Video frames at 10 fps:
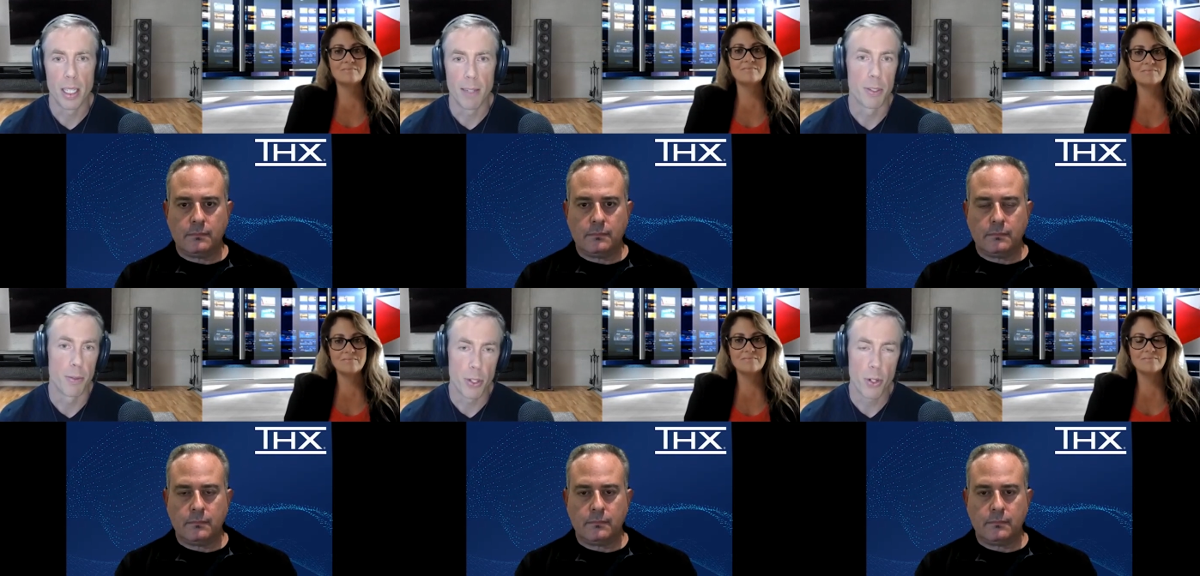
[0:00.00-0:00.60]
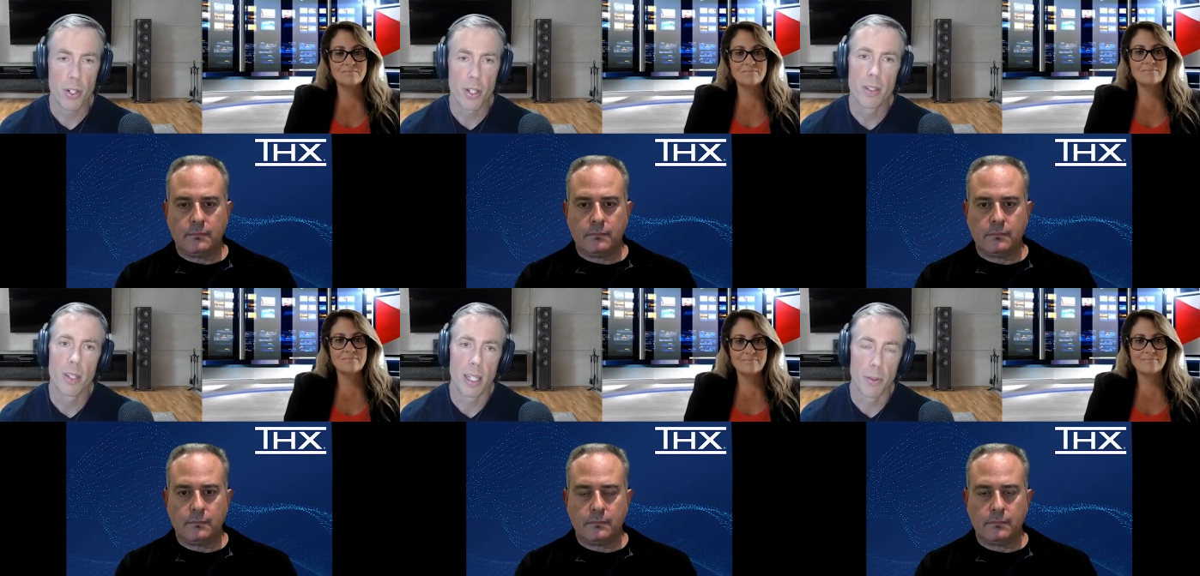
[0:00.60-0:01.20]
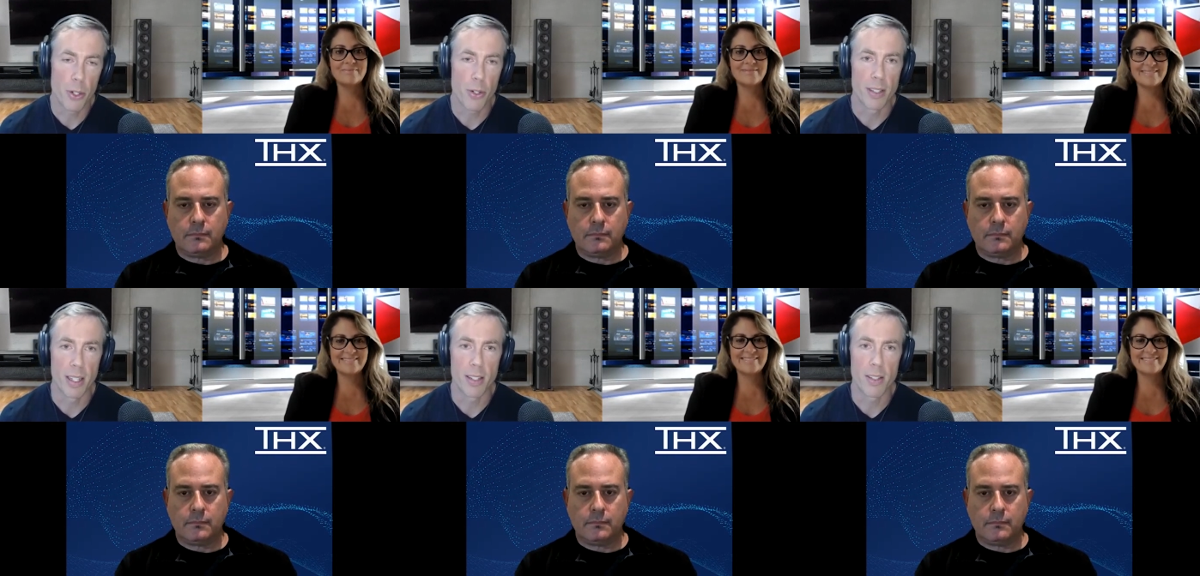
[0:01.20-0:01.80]
Speaker 1: uh, levels of distortion, uh, which
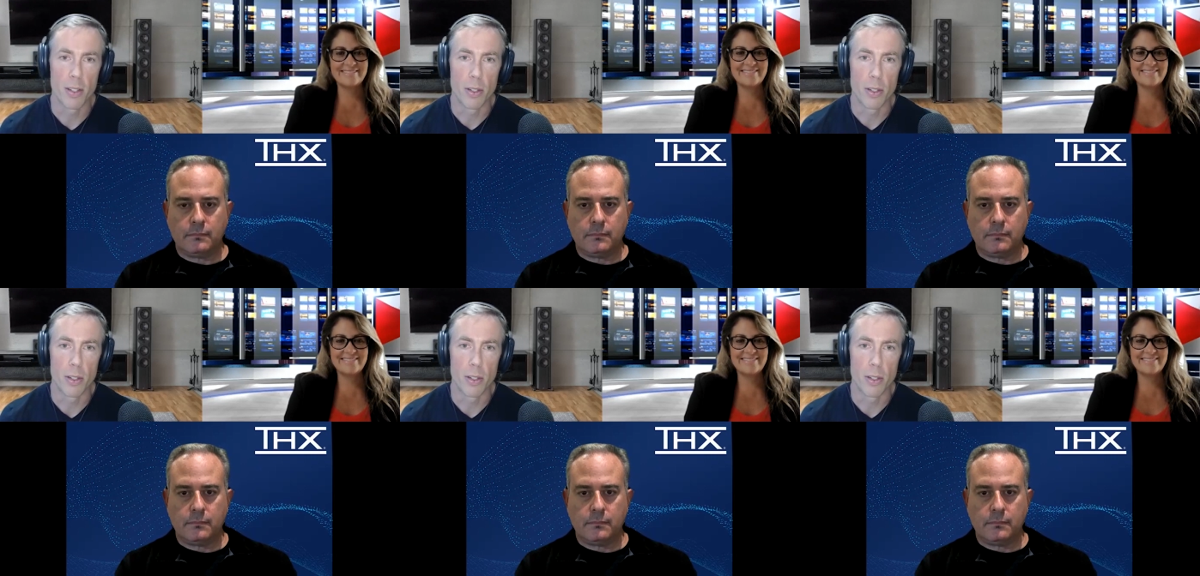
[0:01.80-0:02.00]
translates